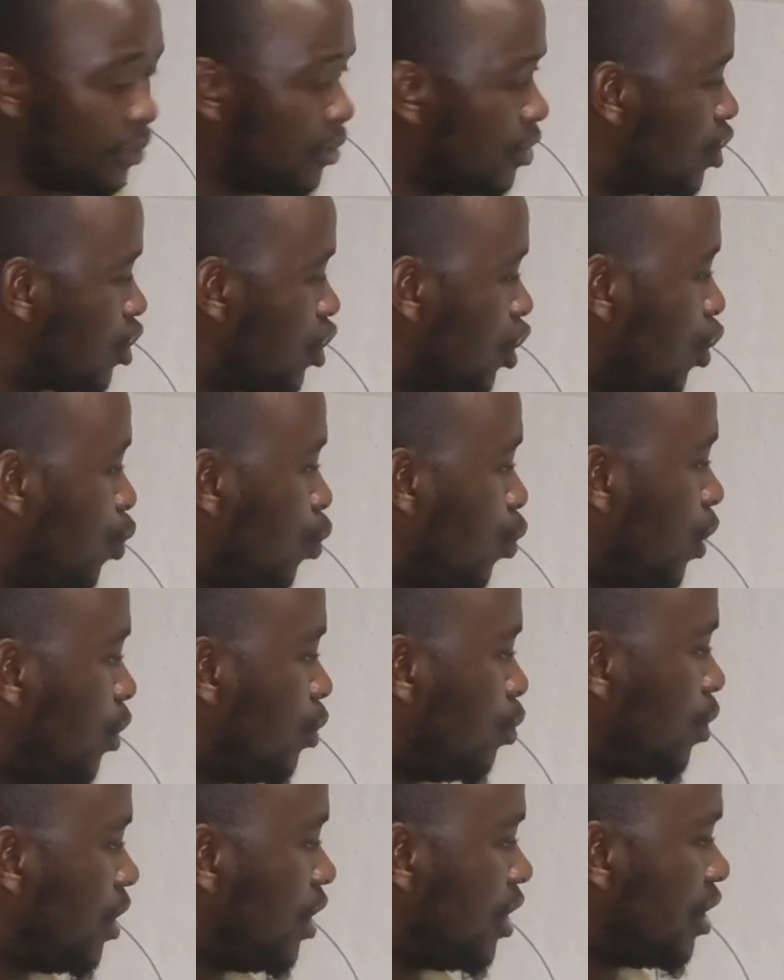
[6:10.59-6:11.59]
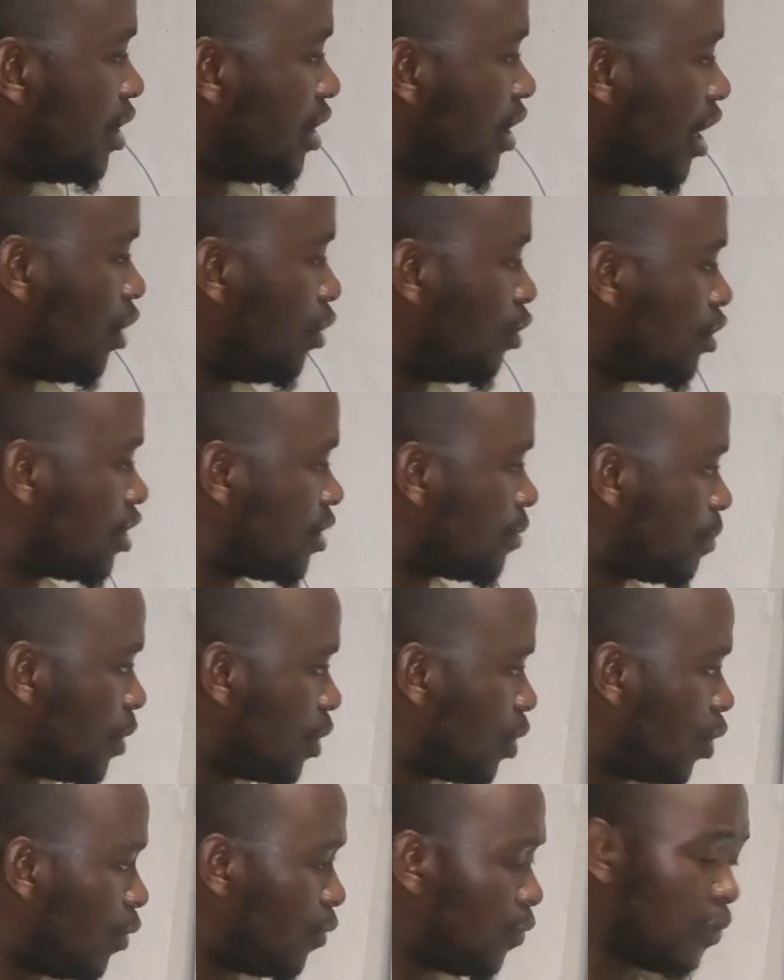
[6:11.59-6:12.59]
So when we now
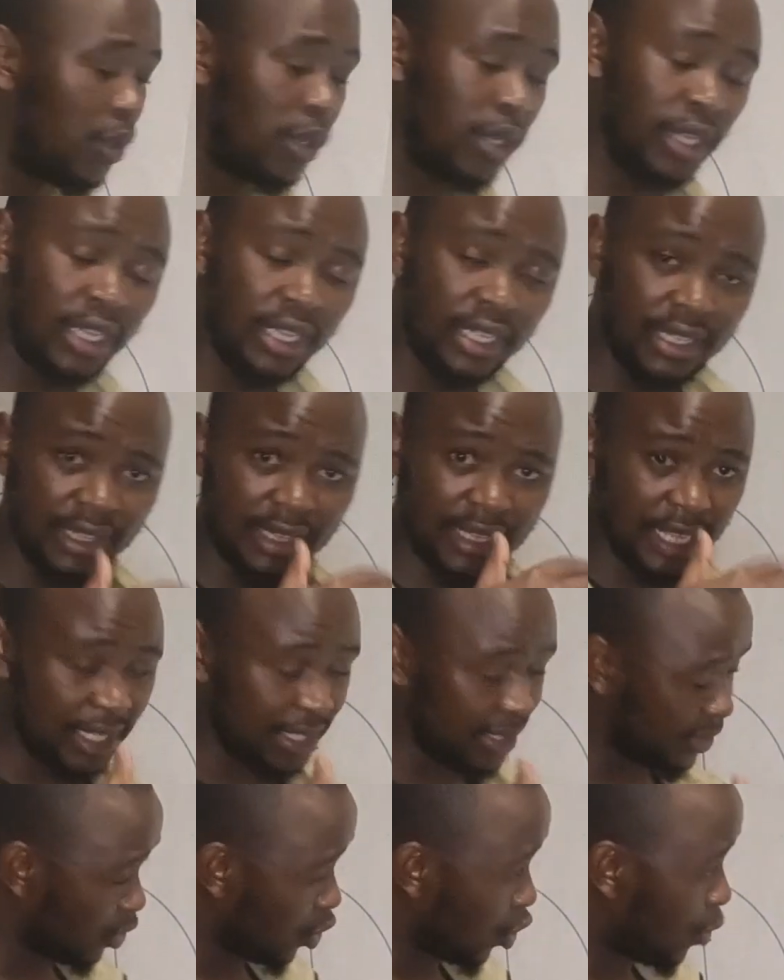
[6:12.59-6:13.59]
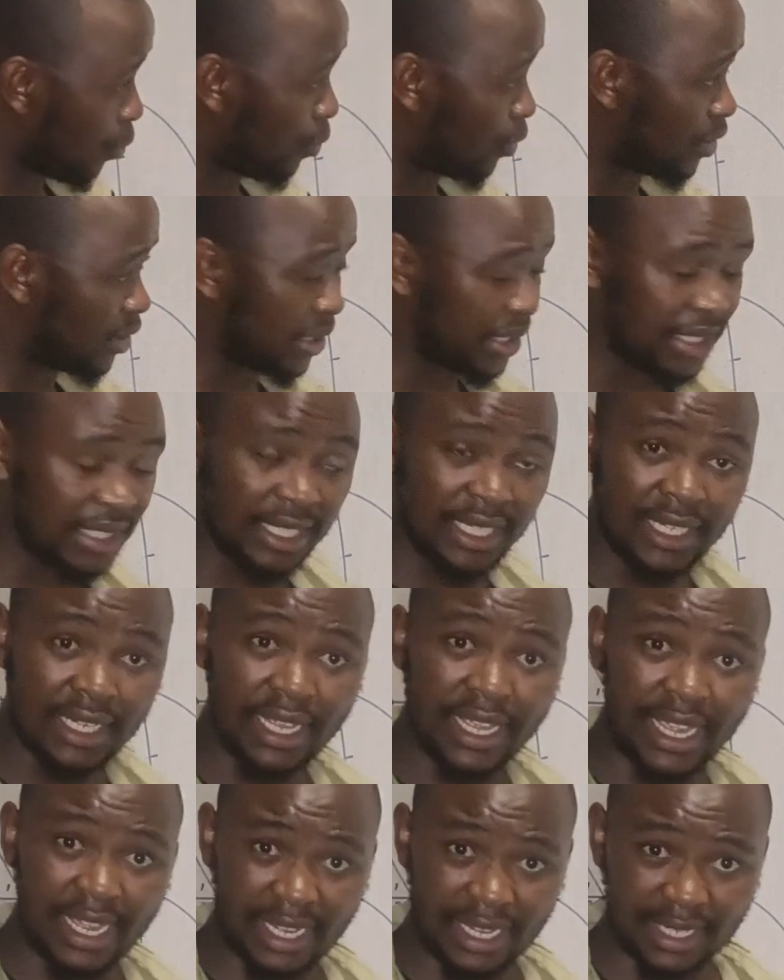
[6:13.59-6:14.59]
speak of these opposite
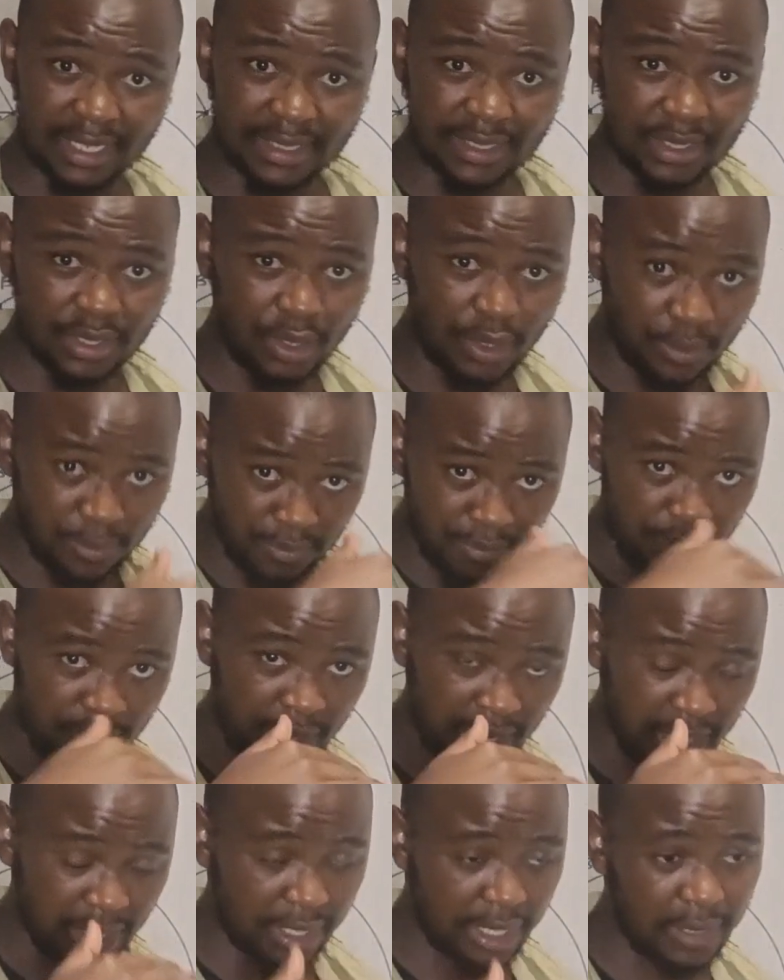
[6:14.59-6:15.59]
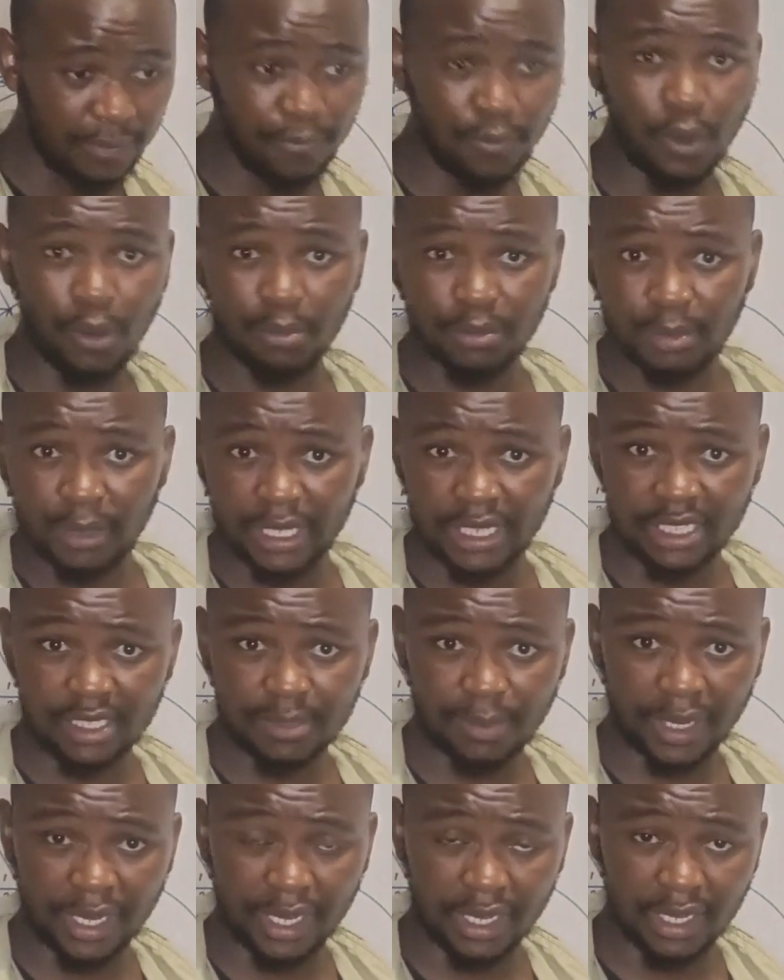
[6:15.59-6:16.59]
angles of formed by these
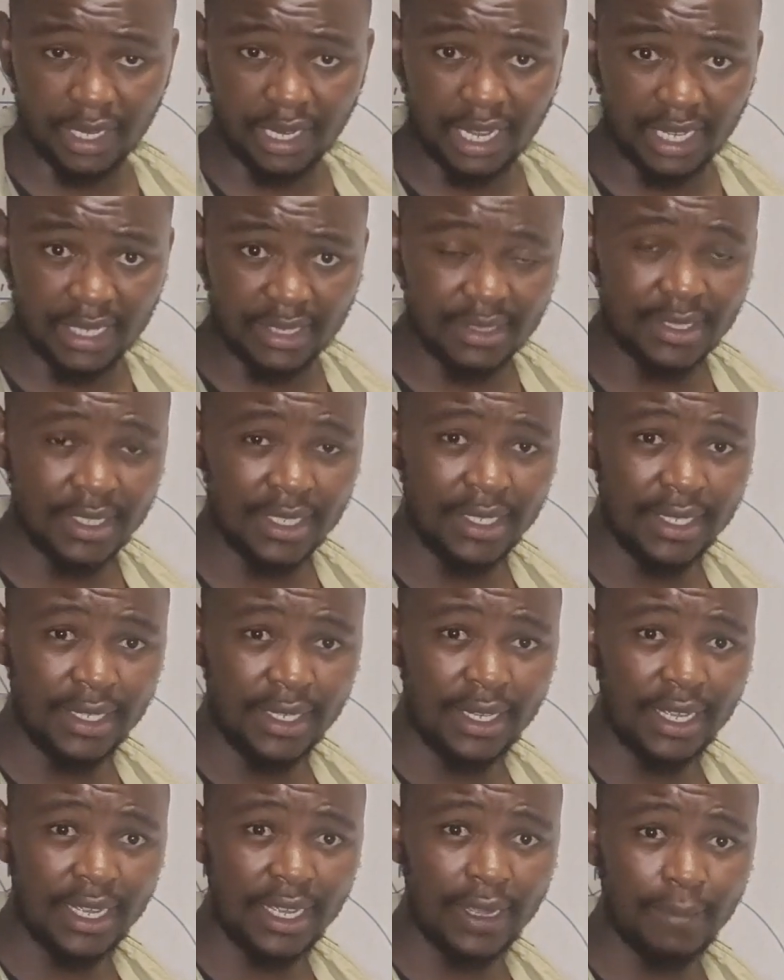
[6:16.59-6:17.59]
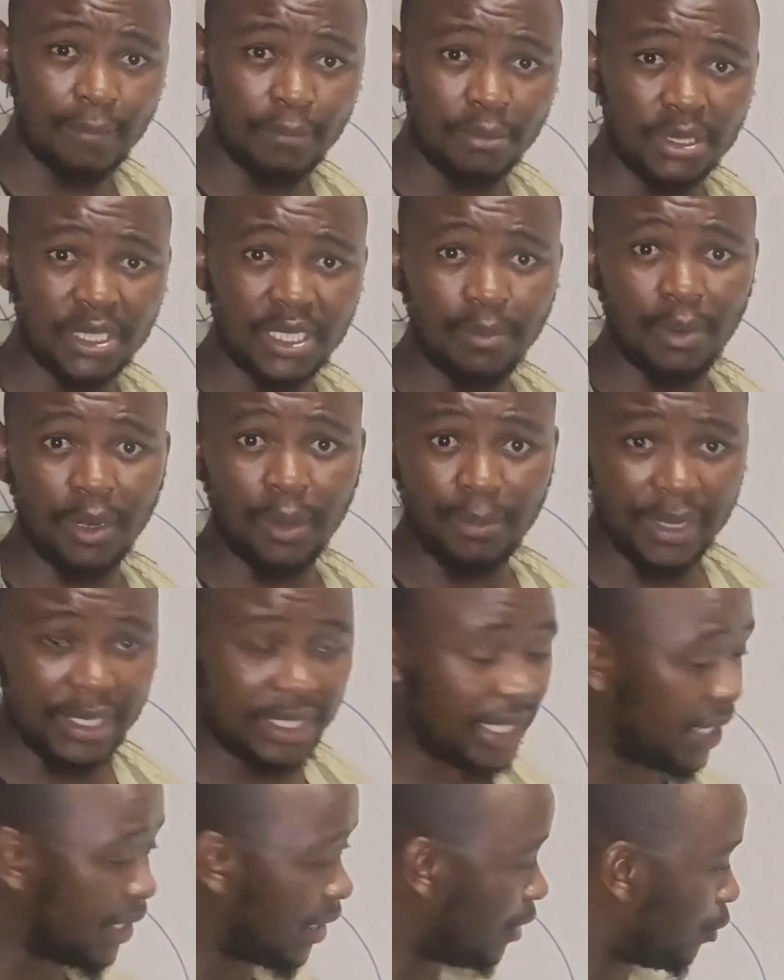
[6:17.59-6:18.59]
parallel lines,
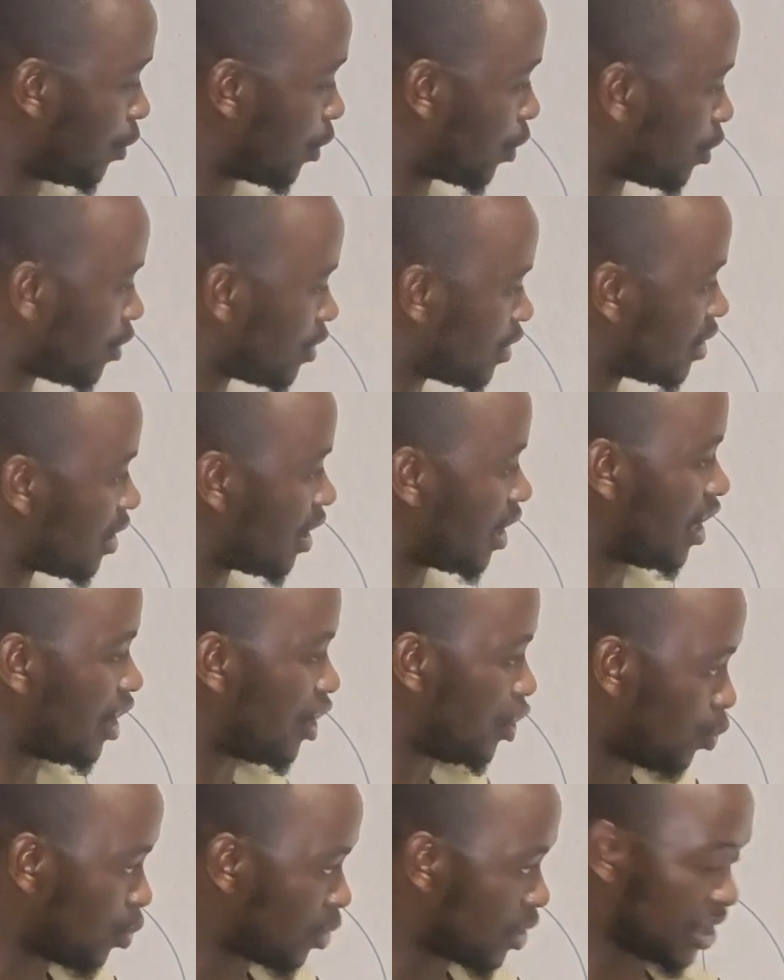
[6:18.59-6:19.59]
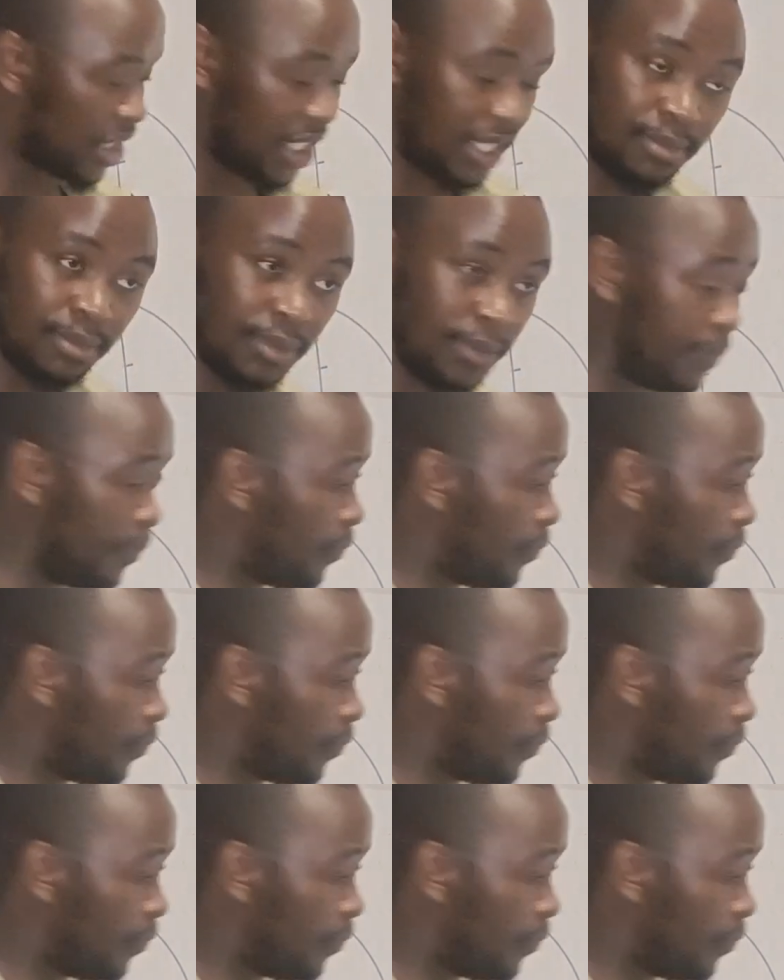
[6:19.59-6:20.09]
supplementary, we consider a U shape.